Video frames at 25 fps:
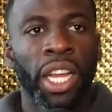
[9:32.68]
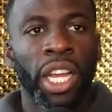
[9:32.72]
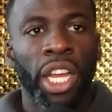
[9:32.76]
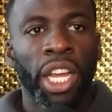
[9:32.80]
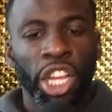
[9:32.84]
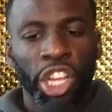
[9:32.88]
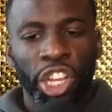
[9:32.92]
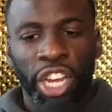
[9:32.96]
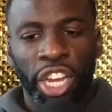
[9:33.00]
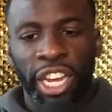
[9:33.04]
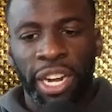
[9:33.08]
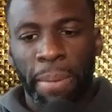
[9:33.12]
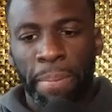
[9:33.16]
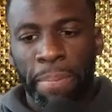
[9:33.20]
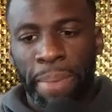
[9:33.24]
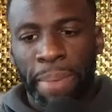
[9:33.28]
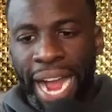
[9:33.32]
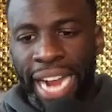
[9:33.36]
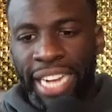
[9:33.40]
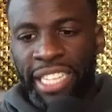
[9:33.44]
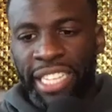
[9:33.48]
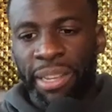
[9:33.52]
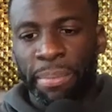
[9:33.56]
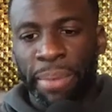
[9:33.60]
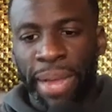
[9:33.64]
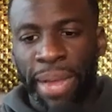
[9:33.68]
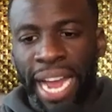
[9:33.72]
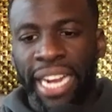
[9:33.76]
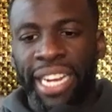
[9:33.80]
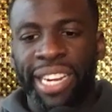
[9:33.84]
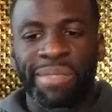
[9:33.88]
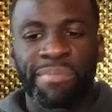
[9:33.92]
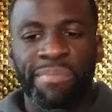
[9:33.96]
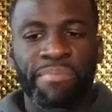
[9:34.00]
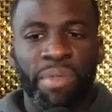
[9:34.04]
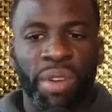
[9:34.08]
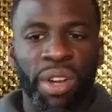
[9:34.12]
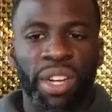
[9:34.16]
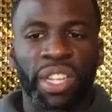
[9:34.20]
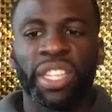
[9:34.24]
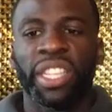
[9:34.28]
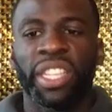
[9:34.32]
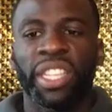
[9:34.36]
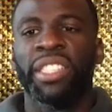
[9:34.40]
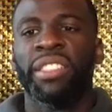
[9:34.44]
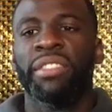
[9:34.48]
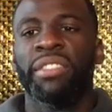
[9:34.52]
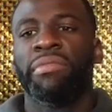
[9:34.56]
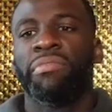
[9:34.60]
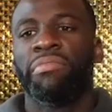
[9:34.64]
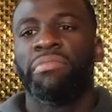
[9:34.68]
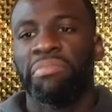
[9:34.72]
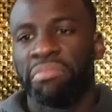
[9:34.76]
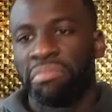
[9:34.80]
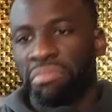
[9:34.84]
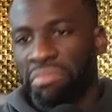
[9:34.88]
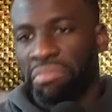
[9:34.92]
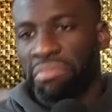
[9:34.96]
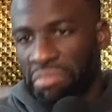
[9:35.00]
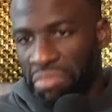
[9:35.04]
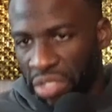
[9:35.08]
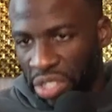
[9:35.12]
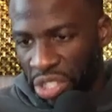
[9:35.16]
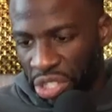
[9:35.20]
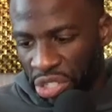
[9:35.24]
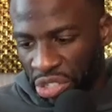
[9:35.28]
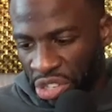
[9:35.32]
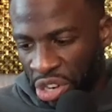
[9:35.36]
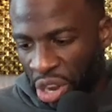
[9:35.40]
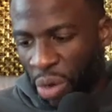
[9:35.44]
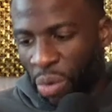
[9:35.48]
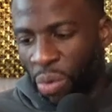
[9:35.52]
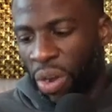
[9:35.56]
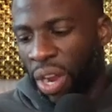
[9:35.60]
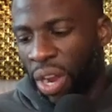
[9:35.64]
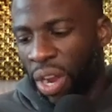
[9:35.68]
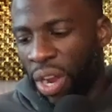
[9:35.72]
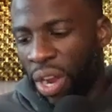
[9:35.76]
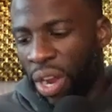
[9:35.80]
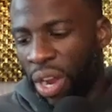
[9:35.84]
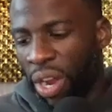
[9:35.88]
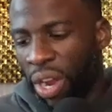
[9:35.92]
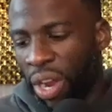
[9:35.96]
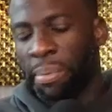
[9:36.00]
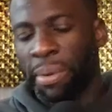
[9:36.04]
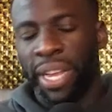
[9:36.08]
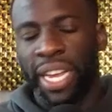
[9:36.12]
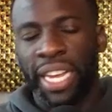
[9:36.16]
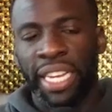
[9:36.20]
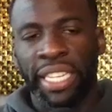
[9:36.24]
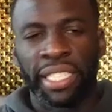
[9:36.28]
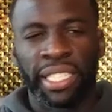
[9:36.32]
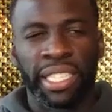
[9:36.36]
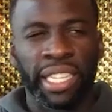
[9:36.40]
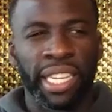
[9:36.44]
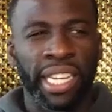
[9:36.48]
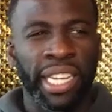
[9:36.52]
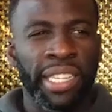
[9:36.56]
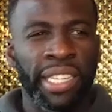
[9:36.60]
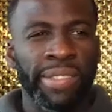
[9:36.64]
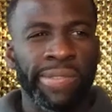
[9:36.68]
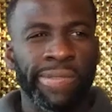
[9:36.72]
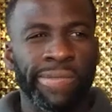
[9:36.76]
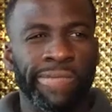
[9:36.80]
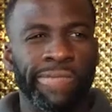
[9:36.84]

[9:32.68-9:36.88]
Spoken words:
You get a back-to-back in Brooklyn, which no one really plays in.